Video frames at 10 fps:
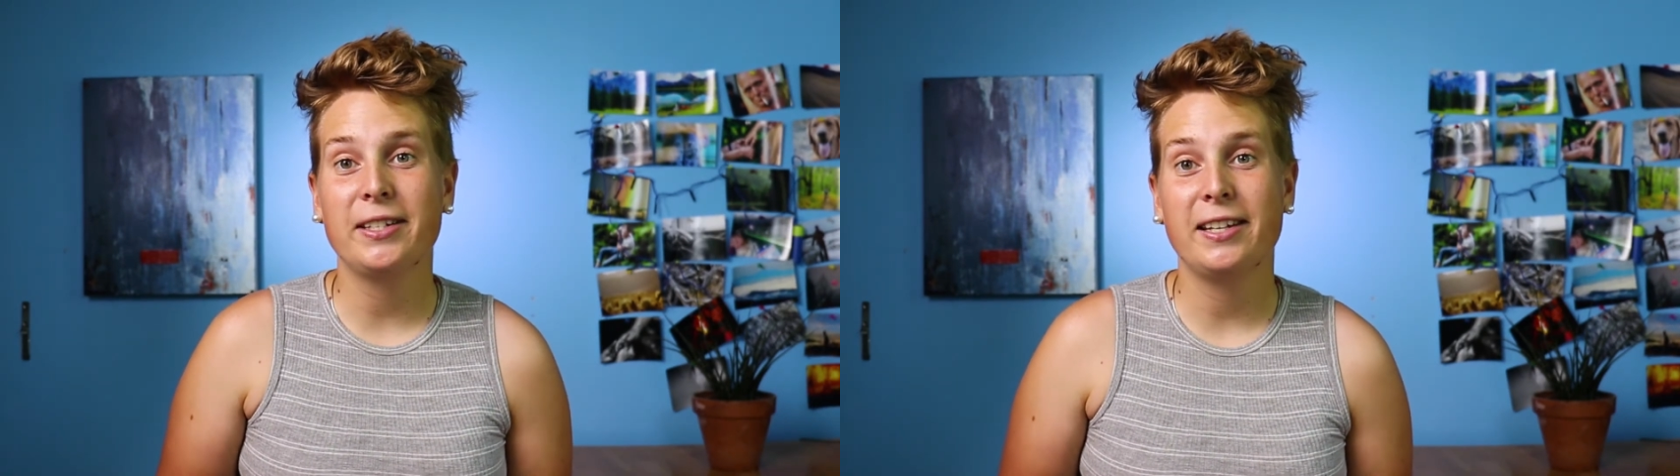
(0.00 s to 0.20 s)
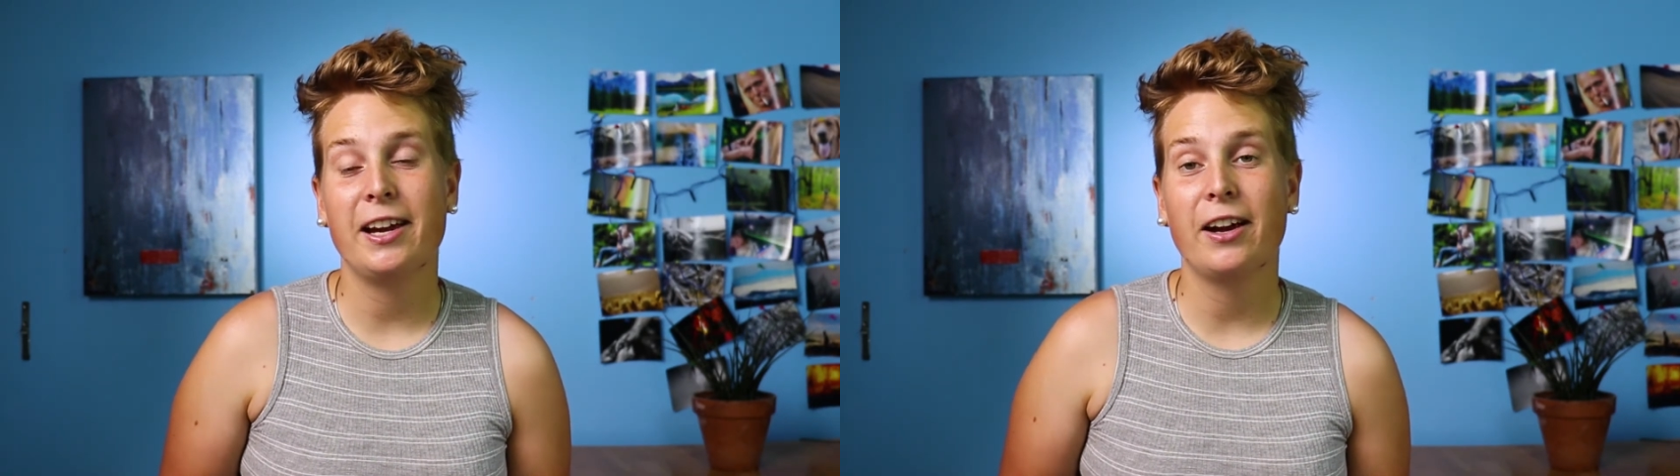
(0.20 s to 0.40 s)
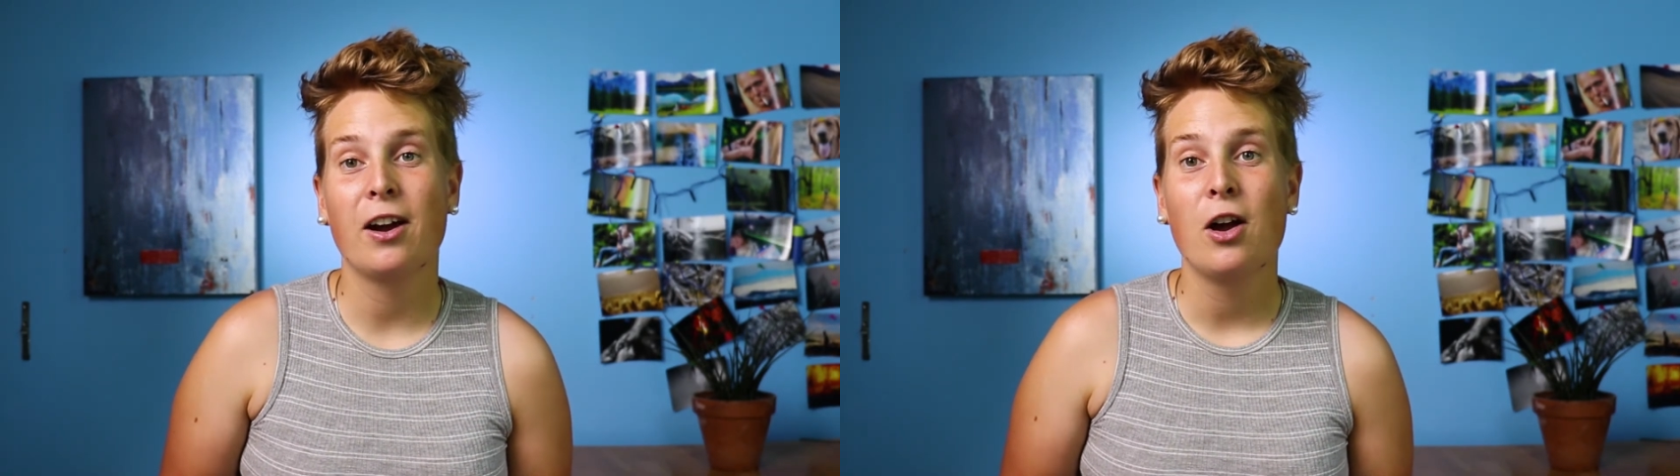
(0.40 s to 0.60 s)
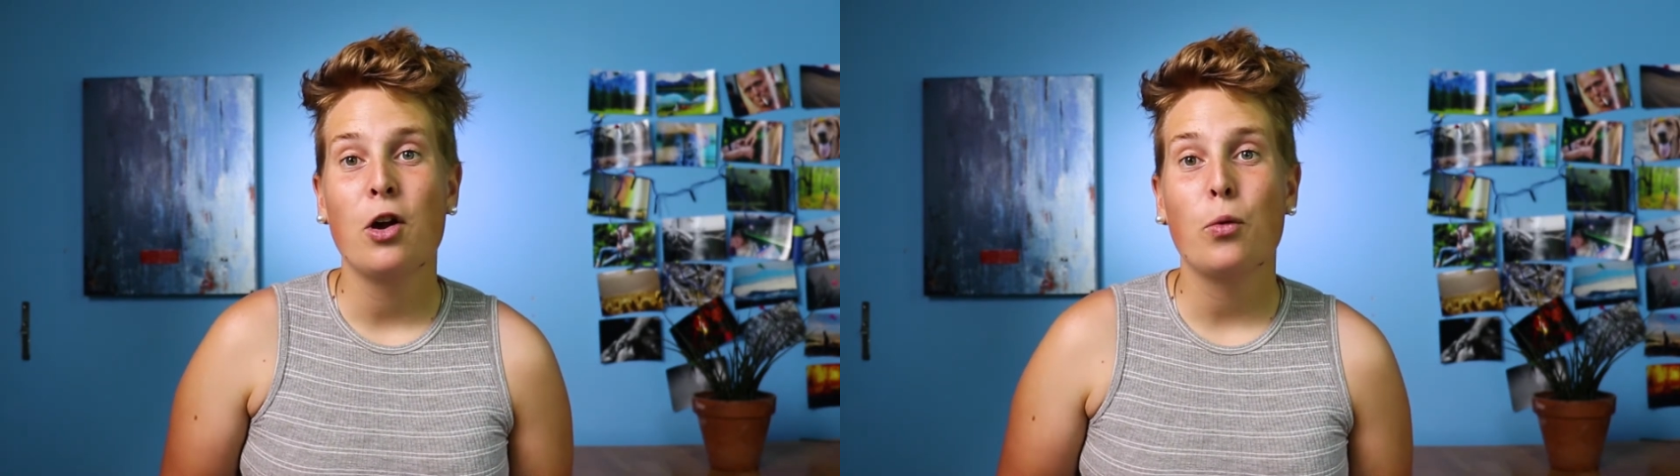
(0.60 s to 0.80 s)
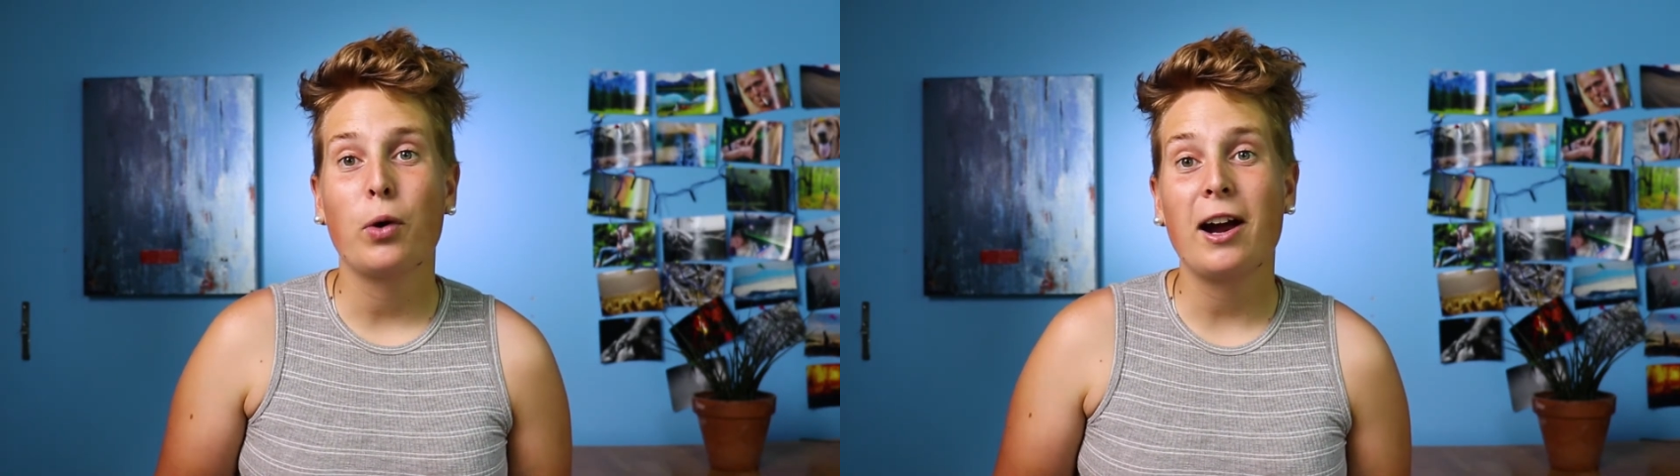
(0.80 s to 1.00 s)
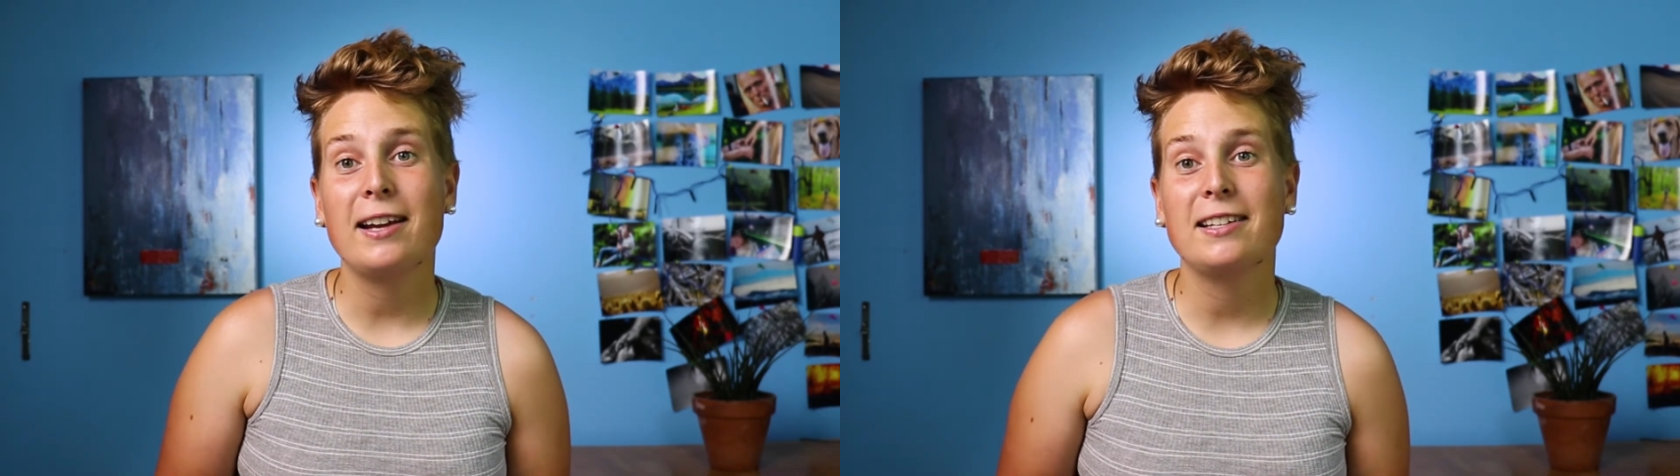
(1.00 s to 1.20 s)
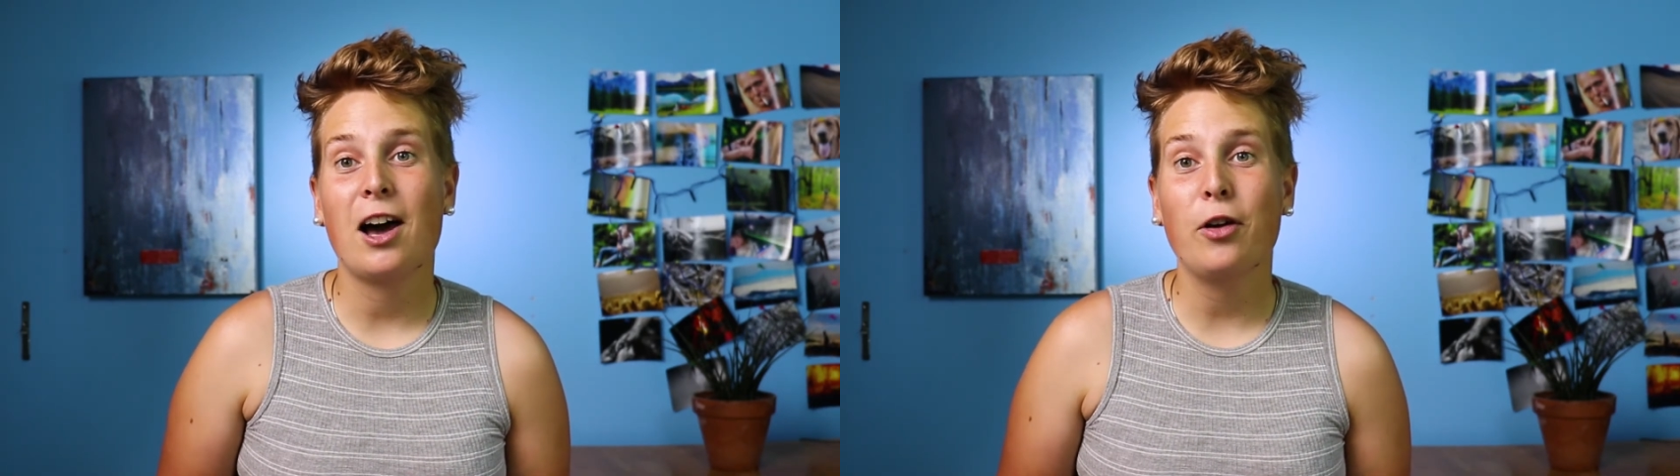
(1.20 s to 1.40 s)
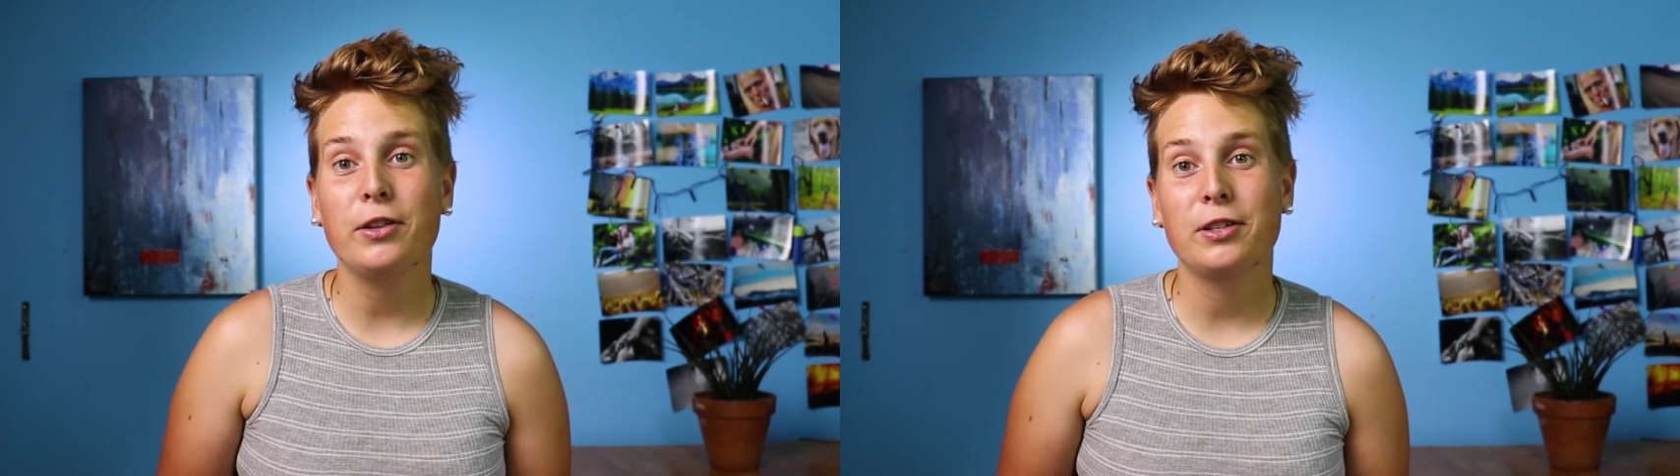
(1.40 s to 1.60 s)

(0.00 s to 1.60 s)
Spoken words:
here where I tell the